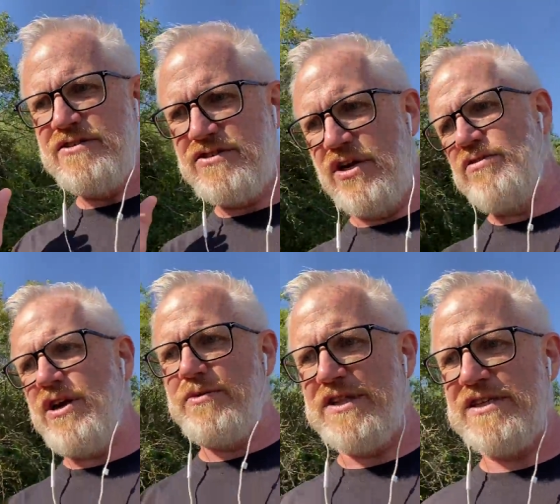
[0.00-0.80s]
Don't
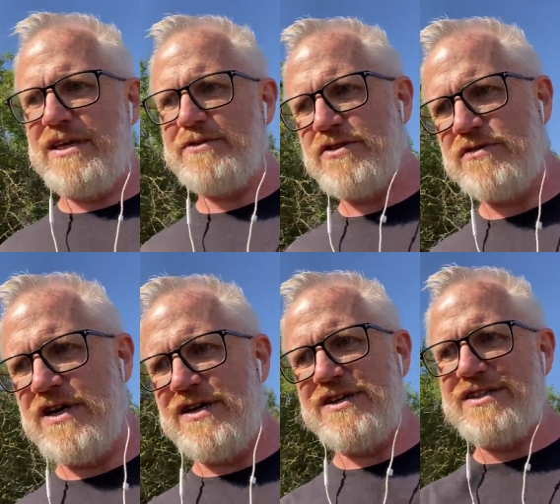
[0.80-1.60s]
go where the saber toothed
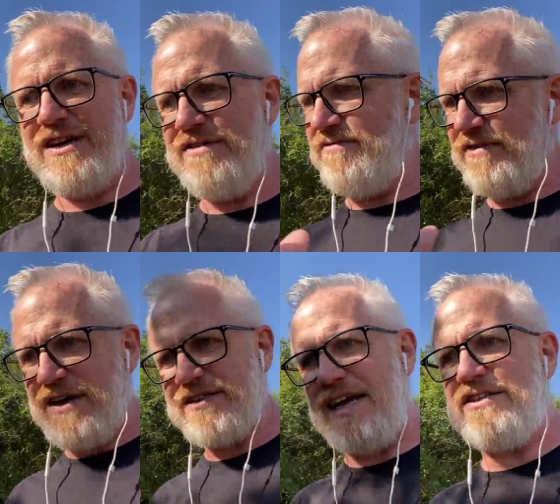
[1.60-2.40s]
tigers are.
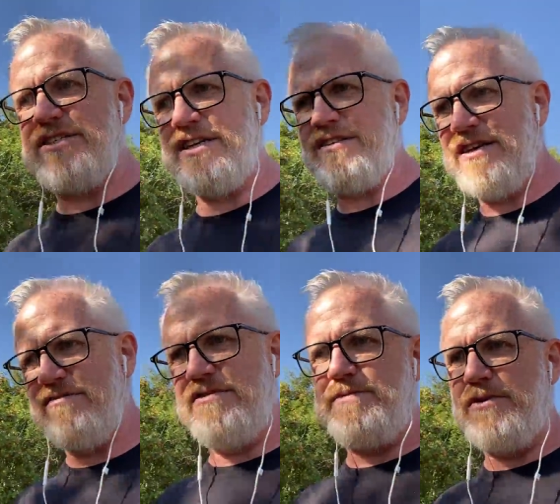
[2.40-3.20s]
Fuck that shit, they'll
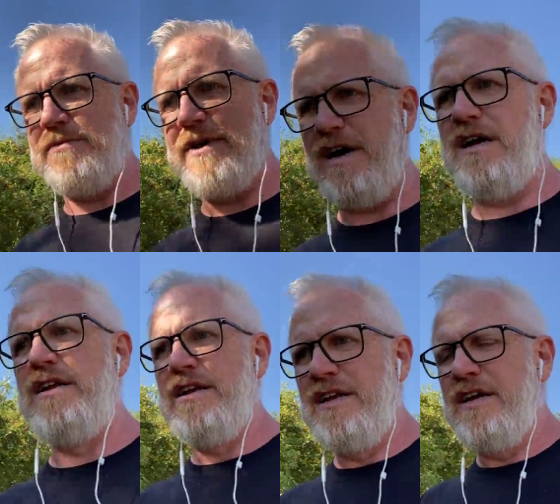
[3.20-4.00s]
rip you apart.
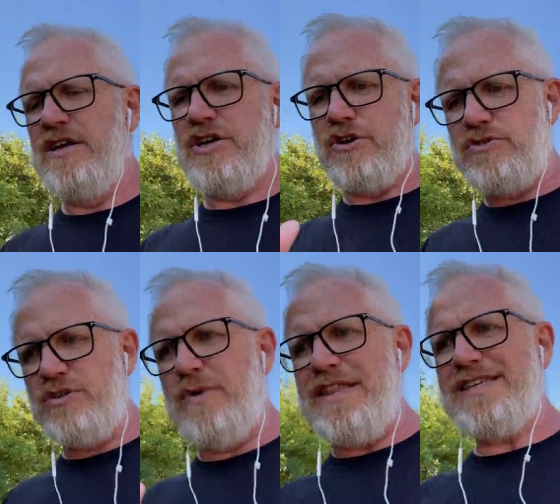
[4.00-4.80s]
Go to
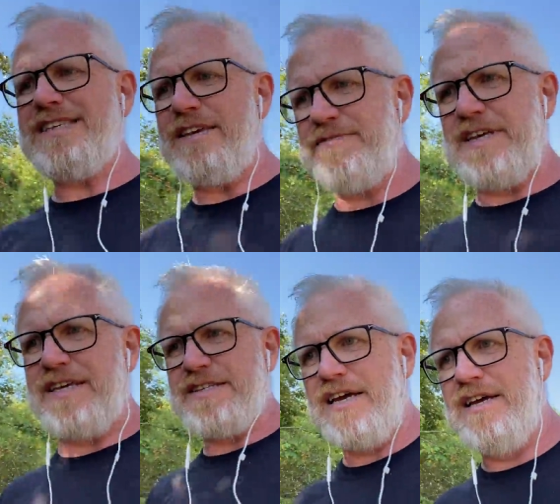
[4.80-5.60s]
where the safety
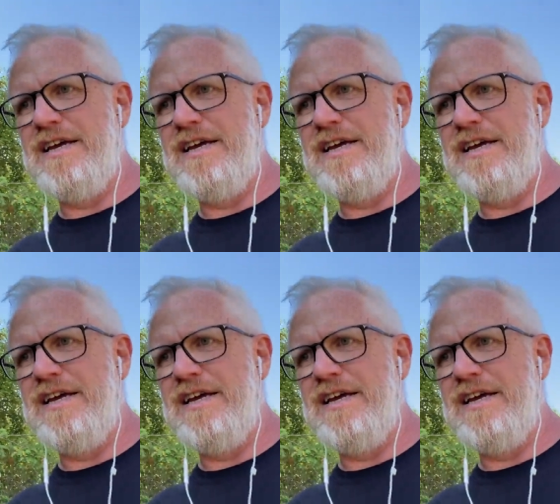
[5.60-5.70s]
is.